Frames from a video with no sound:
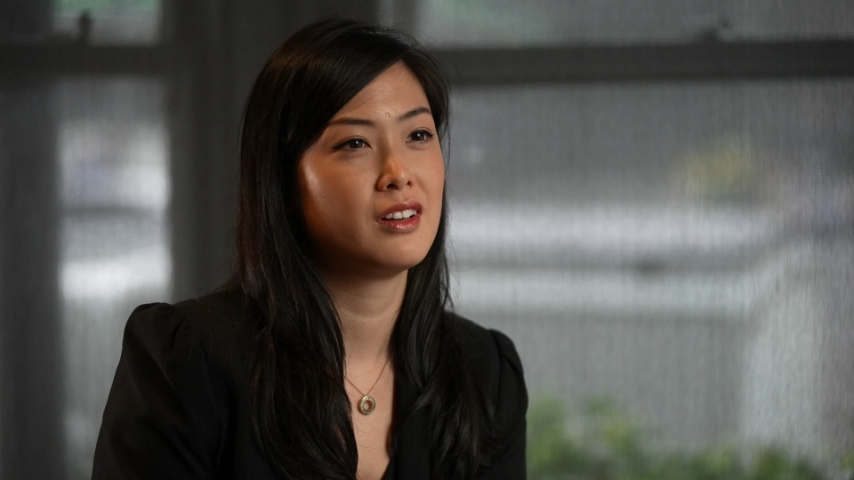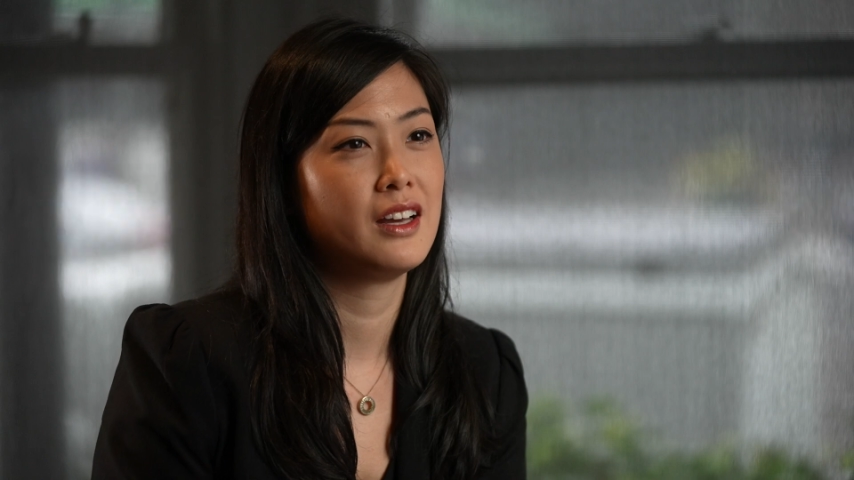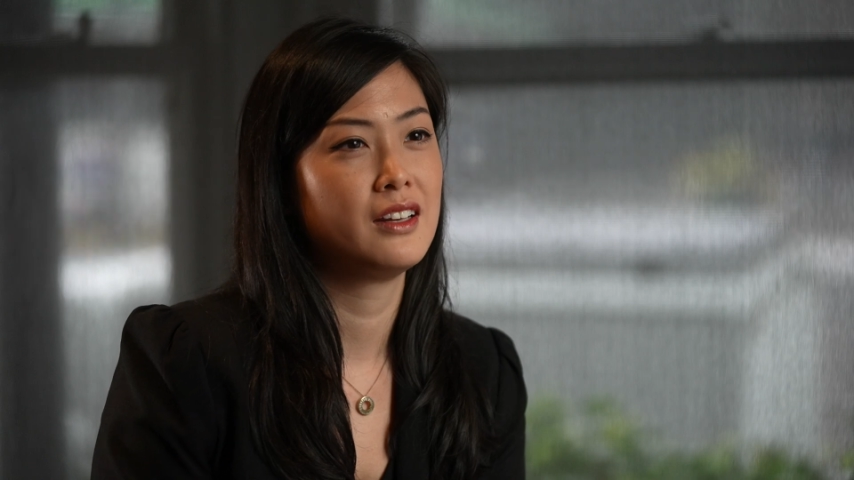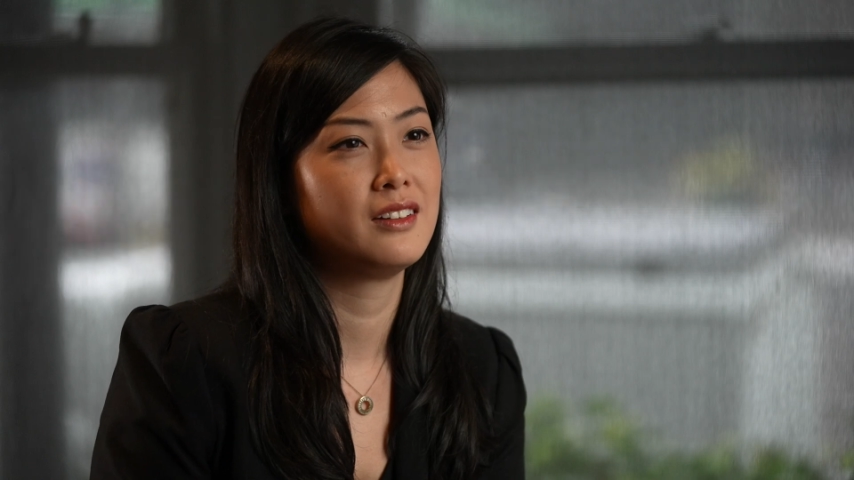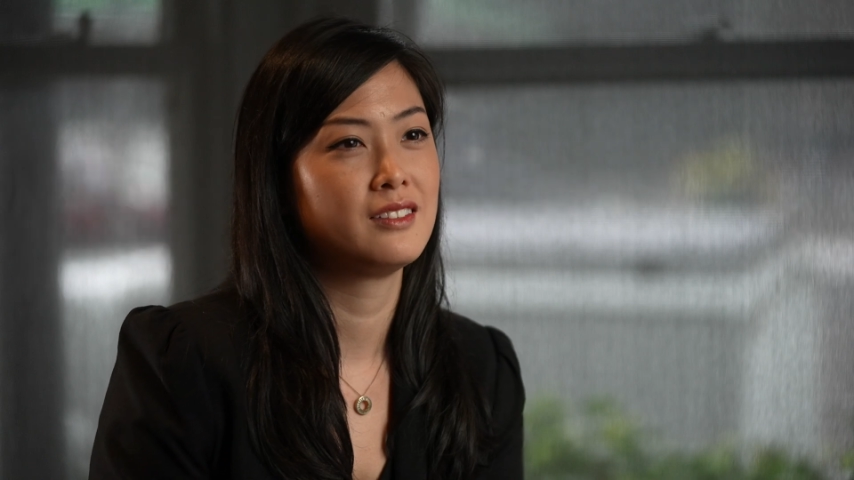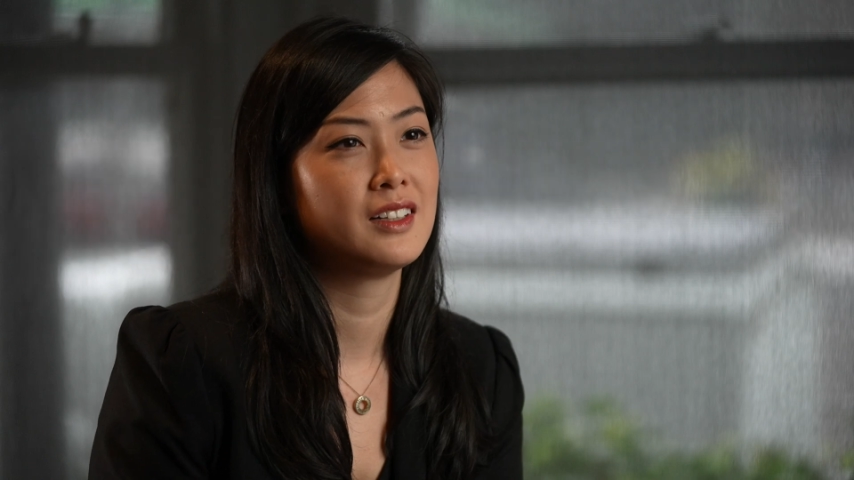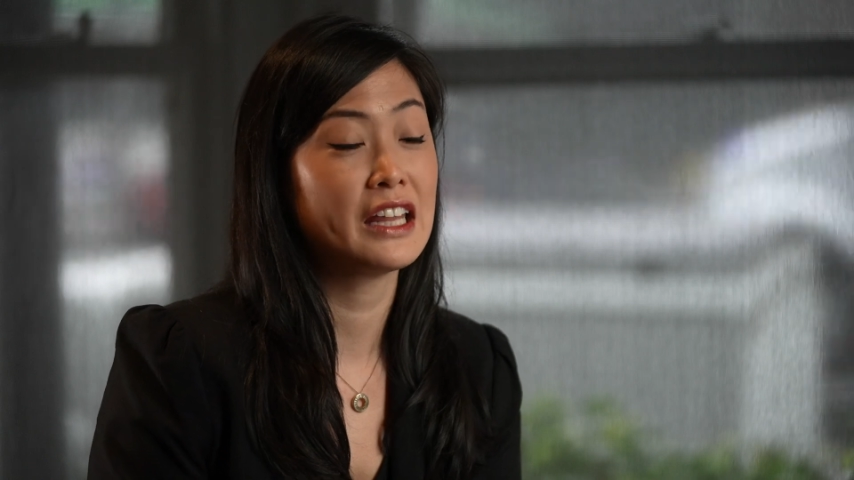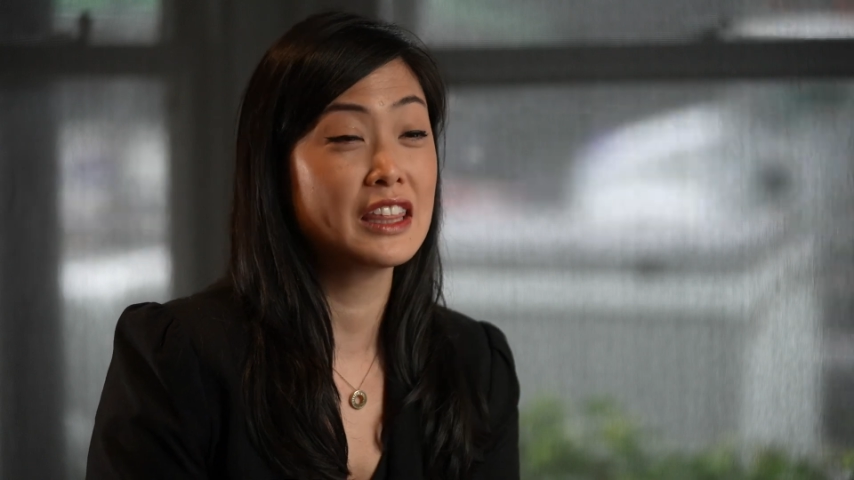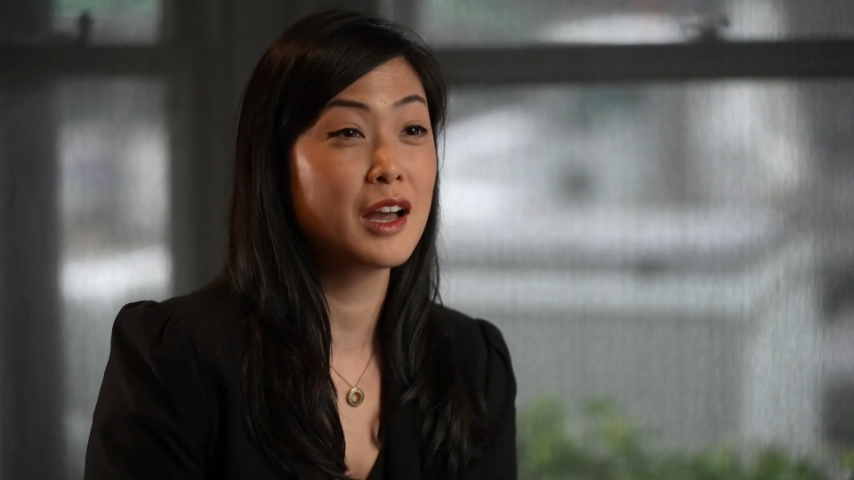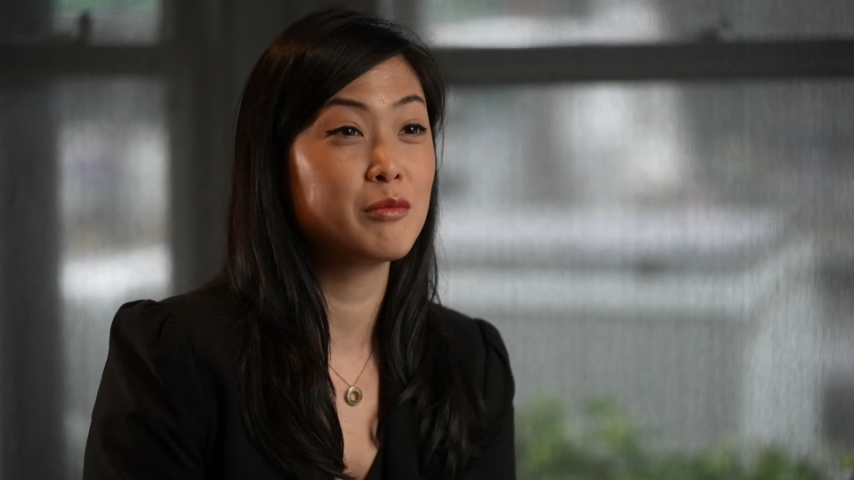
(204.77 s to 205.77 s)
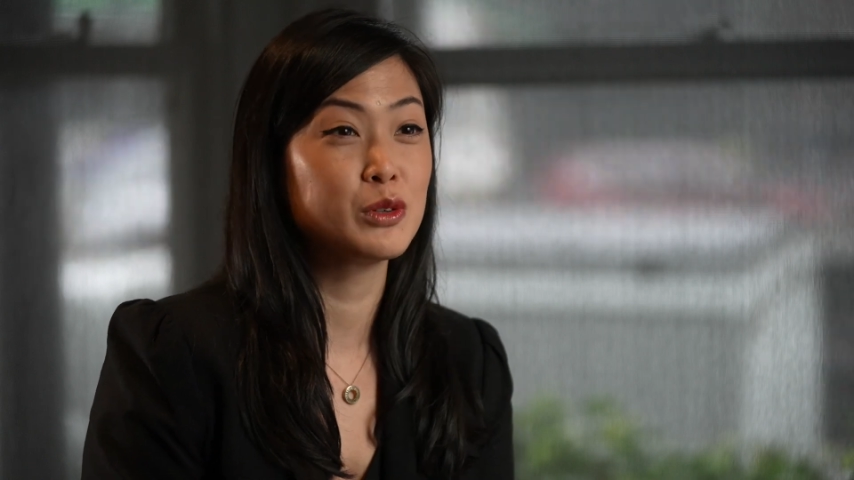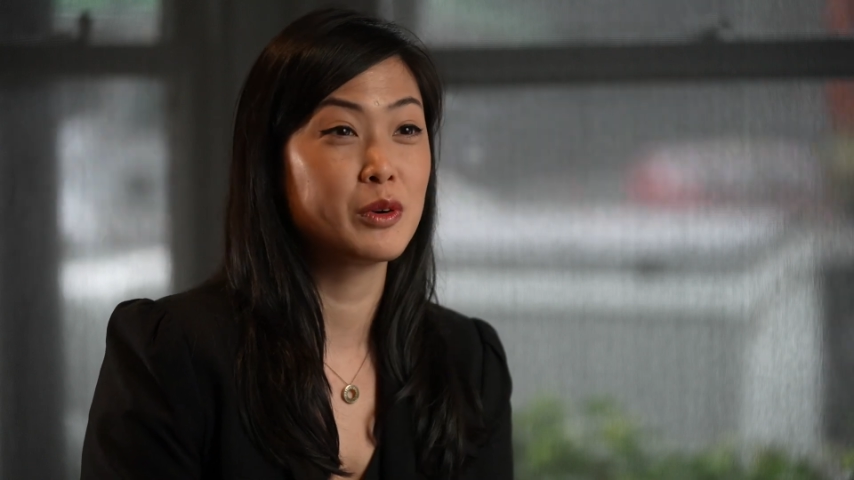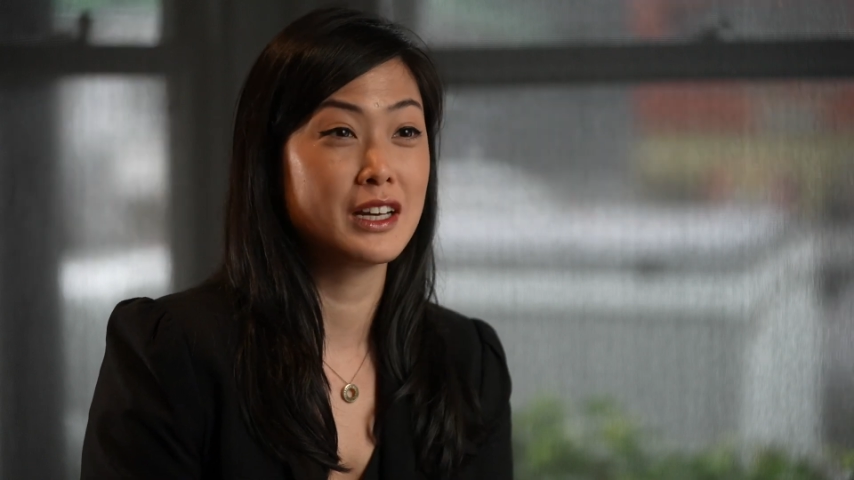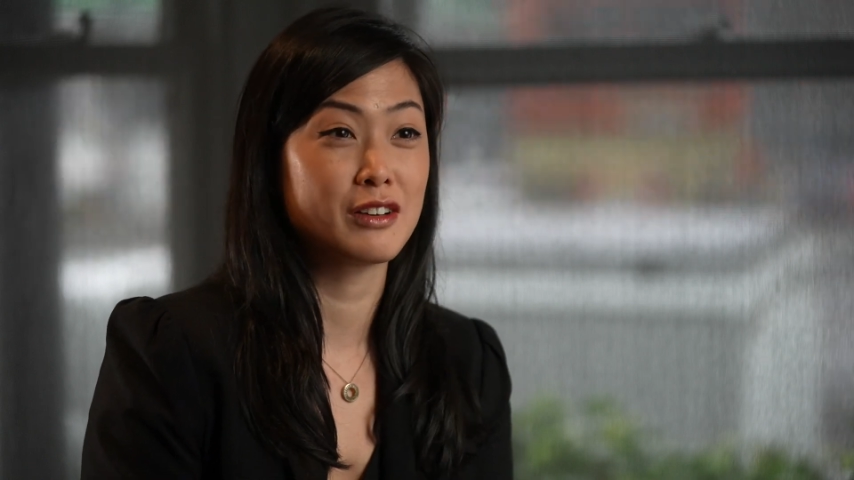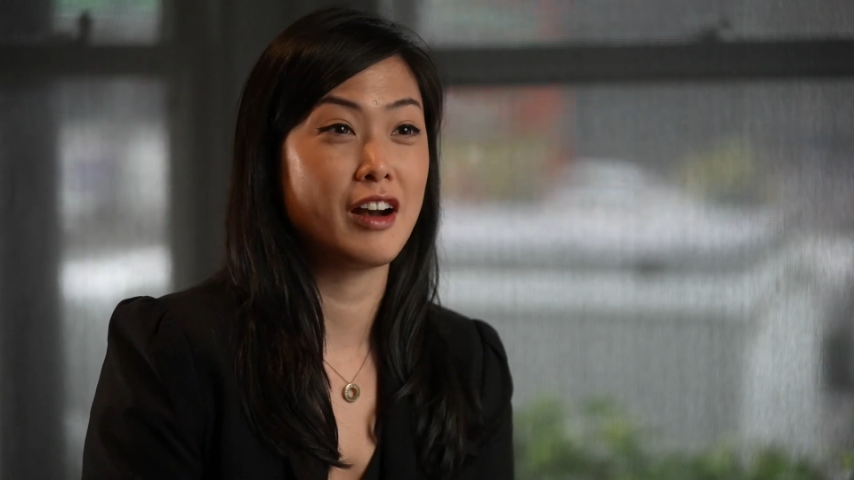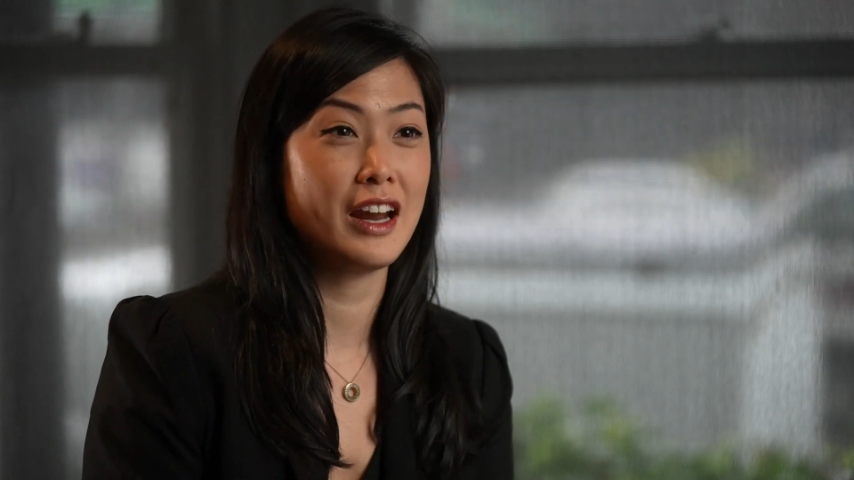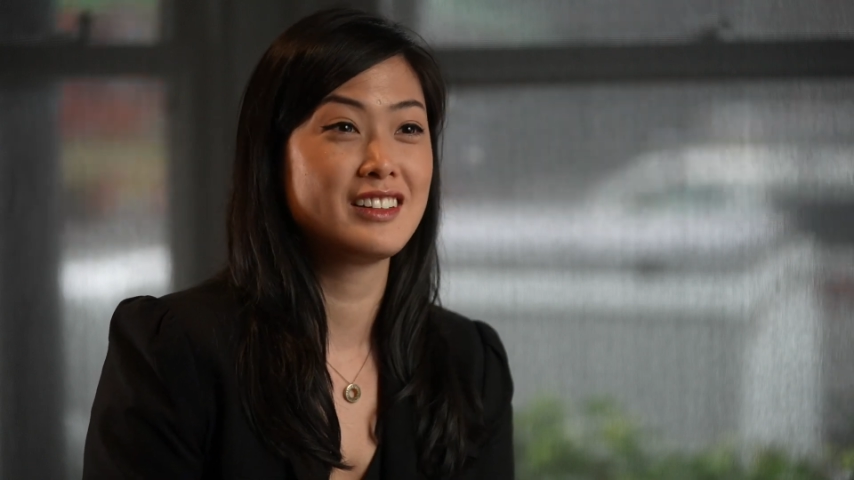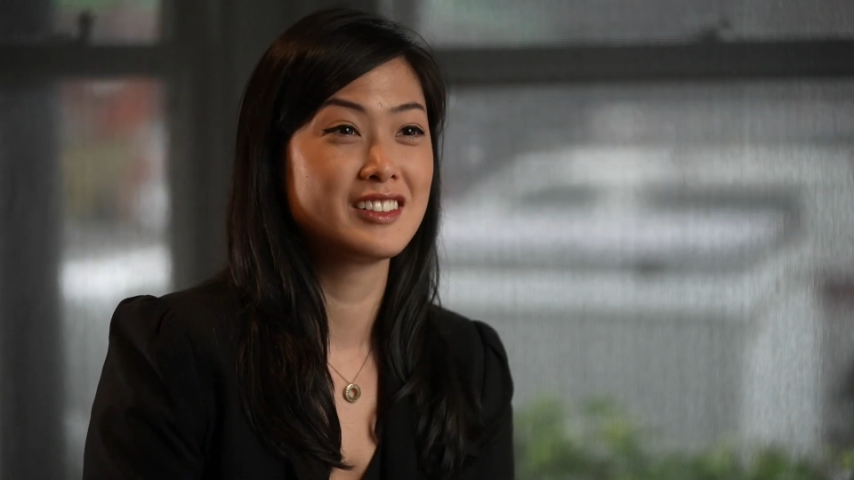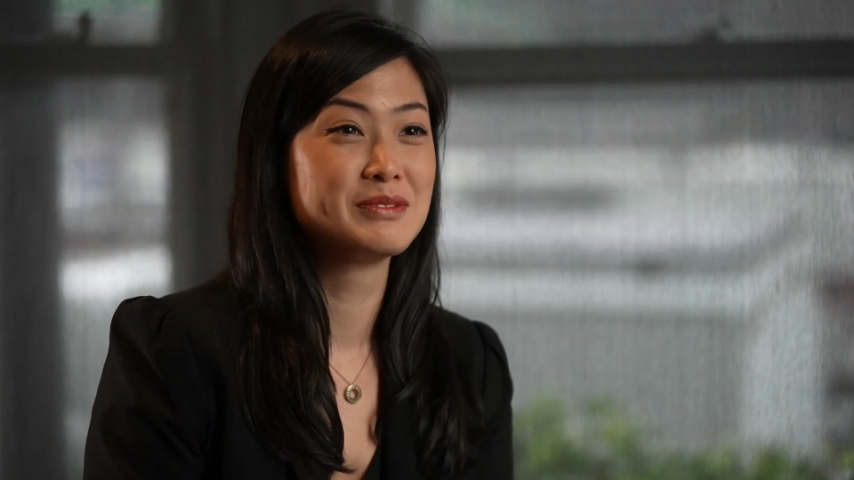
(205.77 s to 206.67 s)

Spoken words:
and I think I'm doing it great.